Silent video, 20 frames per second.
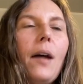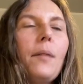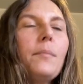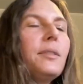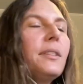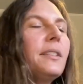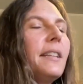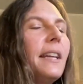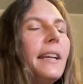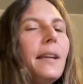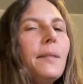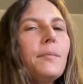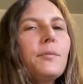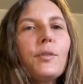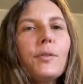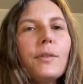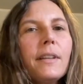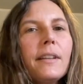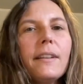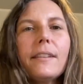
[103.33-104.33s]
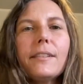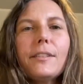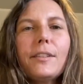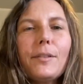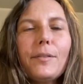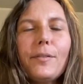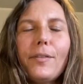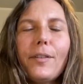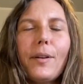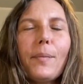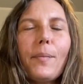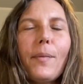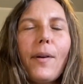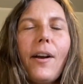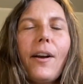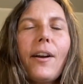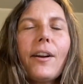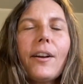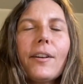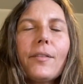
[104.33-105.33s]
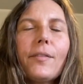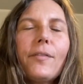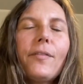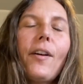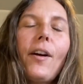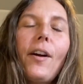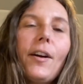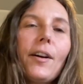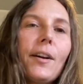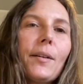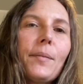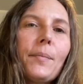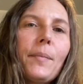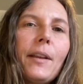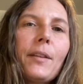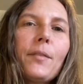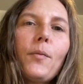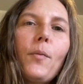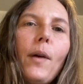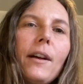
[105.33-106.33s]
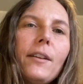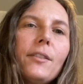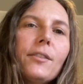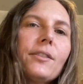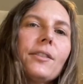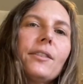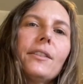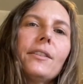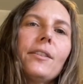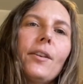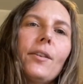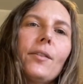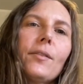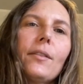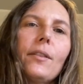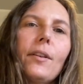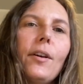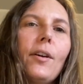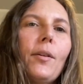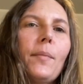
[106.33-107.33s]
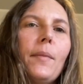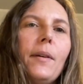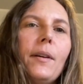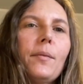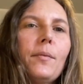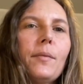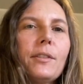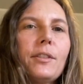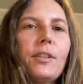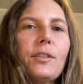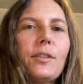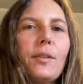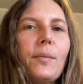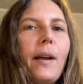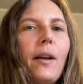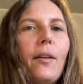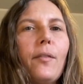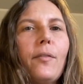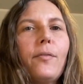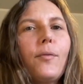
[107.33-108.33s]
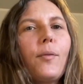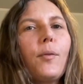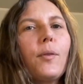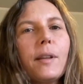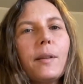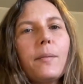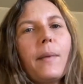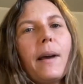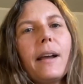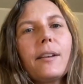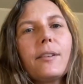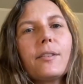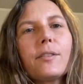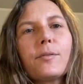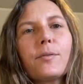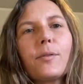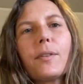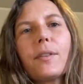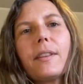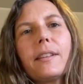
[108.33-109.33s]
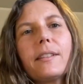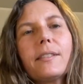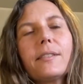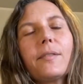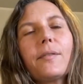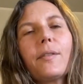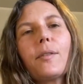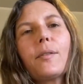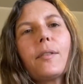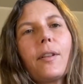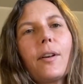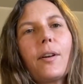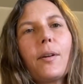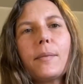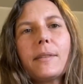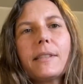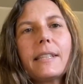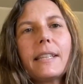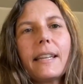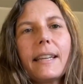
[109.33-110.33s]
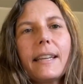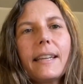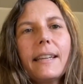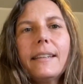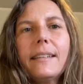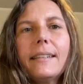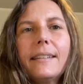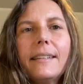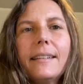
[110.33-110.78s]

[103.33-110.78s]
Today I'm joining you from our farm in Wellston, Oklahoma, which is about 40 miles northeast of Oklahoma City.